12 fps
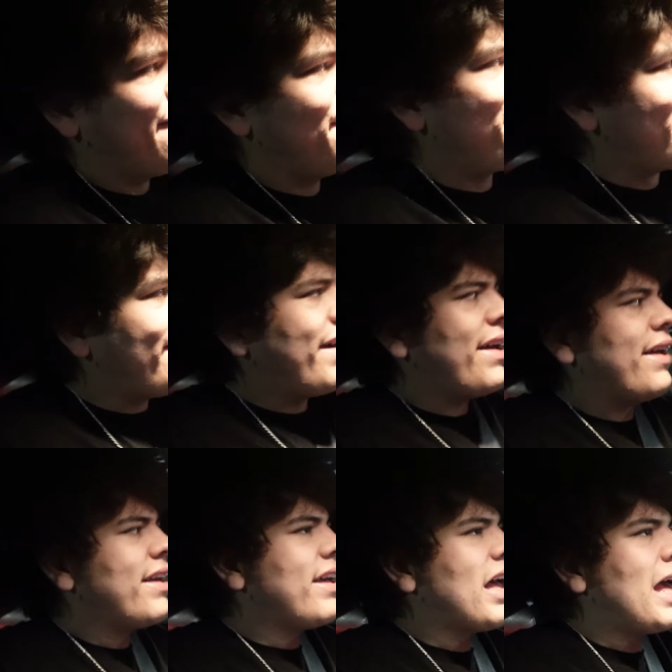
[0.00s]
But,
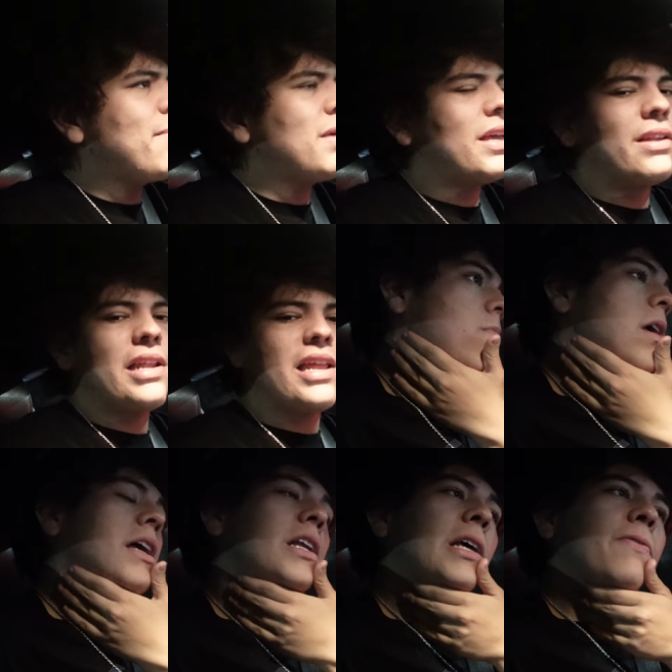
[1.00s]
I mean,
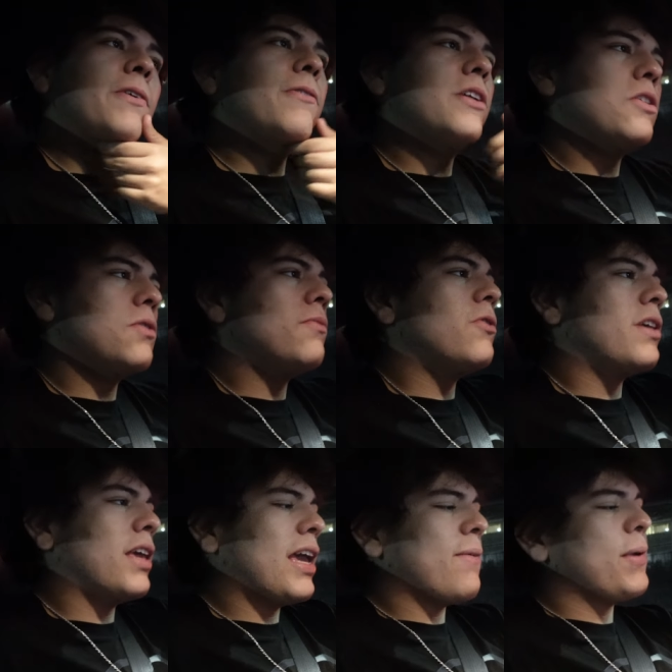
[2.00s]
I definitely want to do more
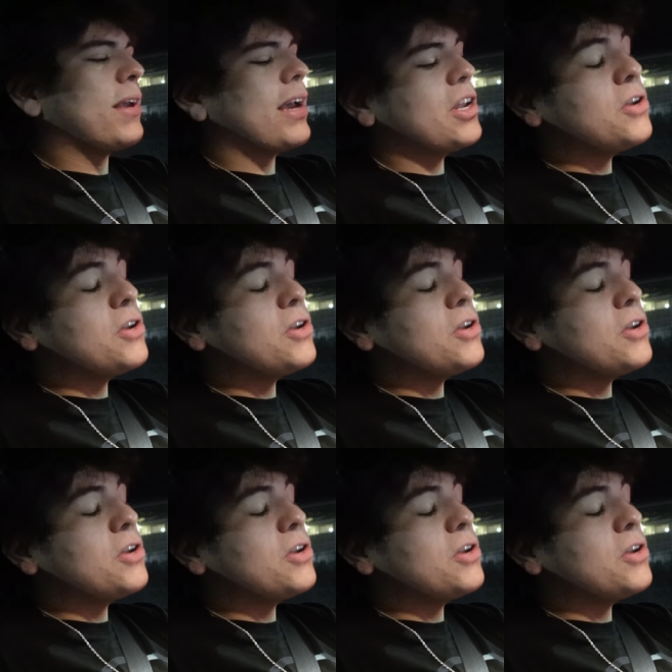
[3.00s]
than gaming.